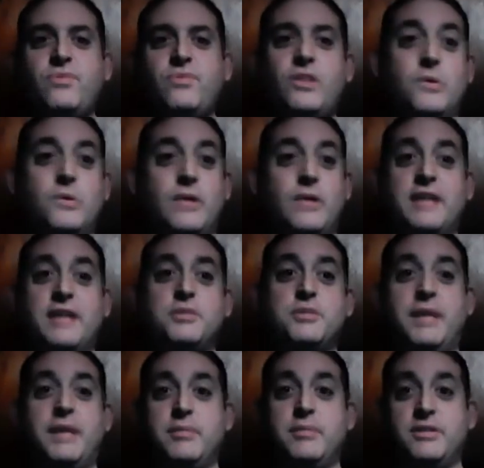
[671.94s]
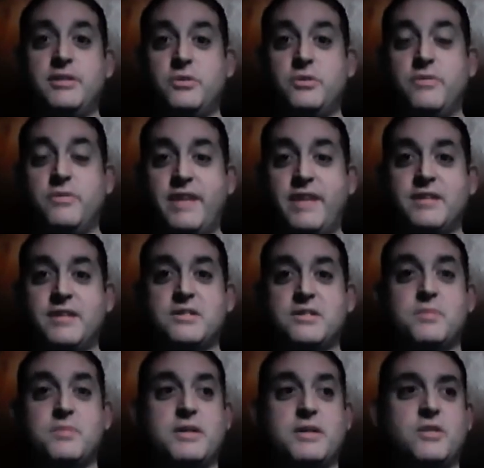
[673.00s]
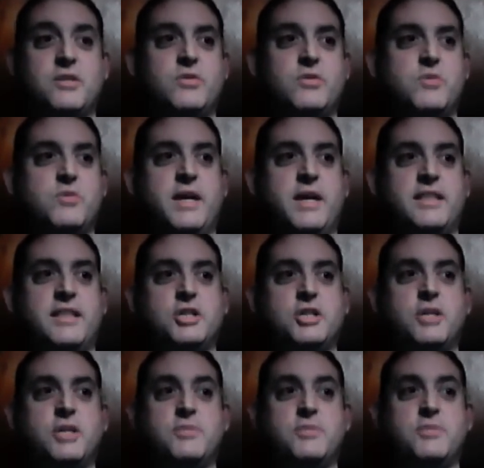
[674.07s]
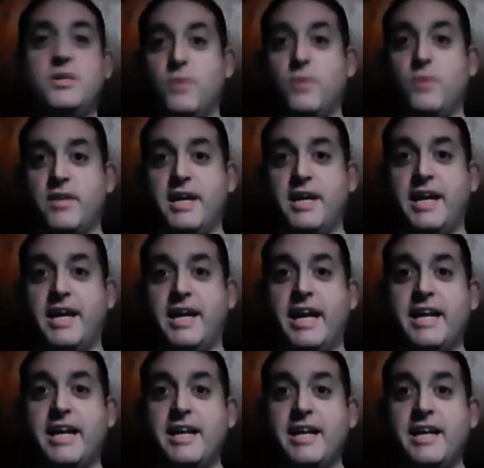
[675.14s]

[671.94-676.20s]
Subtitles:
We'll actually be able to do events, especially once we get the ship seaworthy again.